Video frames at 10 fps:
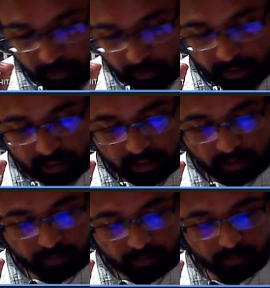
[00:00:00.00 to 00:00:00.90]
diesel.
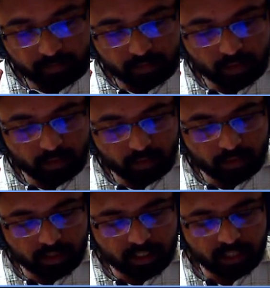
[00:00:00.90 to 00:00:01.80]
So
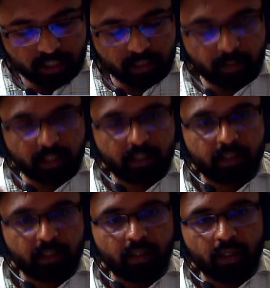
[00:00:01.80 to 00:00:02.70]
these are some other
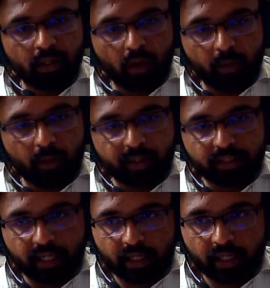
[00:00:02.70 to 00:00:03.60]
components that
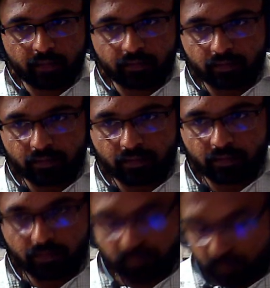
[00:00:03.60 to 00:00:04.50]
are
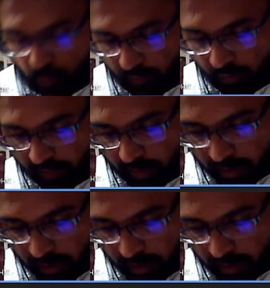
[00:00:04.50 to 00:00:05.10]
more frequently